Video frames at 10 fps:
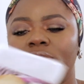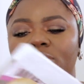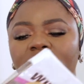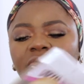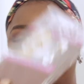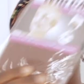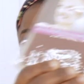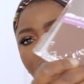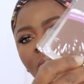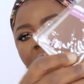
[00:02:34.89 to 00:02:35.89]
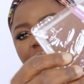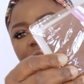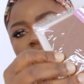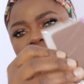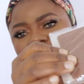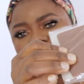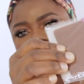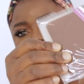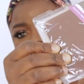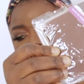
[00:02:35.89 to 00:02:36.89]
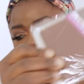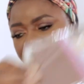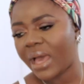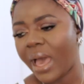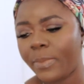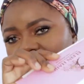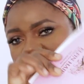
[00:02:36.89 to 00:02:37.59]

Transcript: So the first one will have to be this wig cap.